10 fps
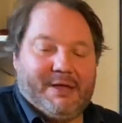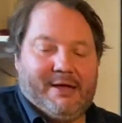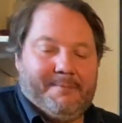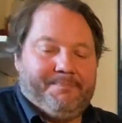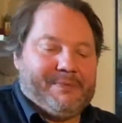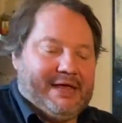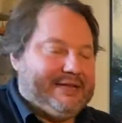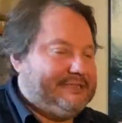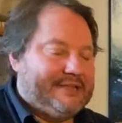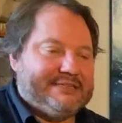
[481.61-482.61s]
And
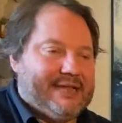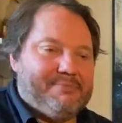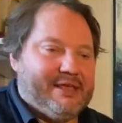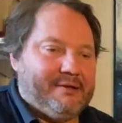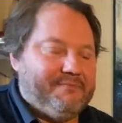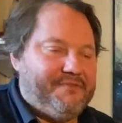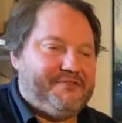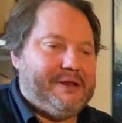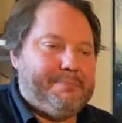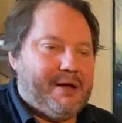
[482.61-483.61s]
he said the same thing.
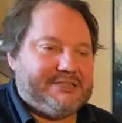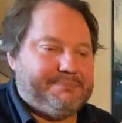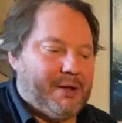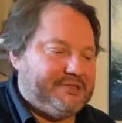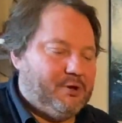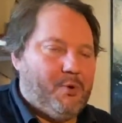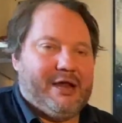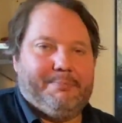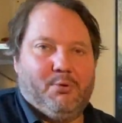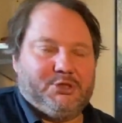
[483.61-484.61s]
$15 buys you a
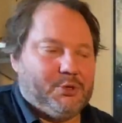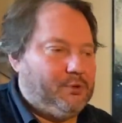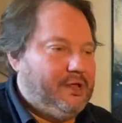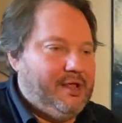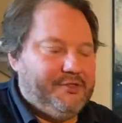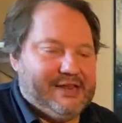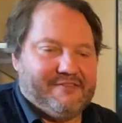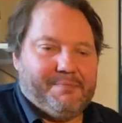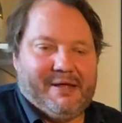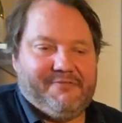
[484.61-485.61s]
wine in Portugal that you'd have
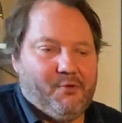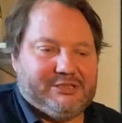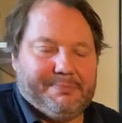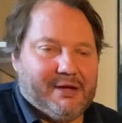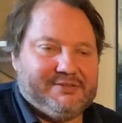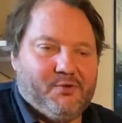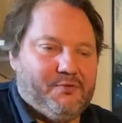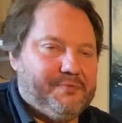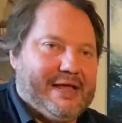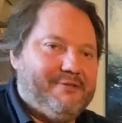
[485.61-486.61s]
to pay $40 for
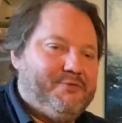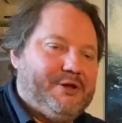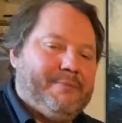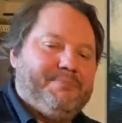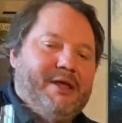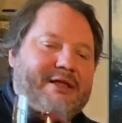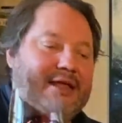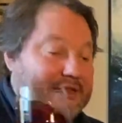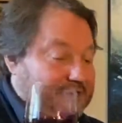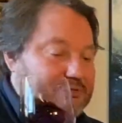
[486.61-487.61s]
from California.
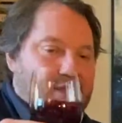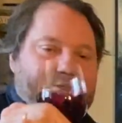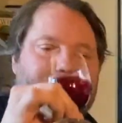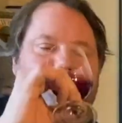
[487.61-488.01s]
Okay, he's right.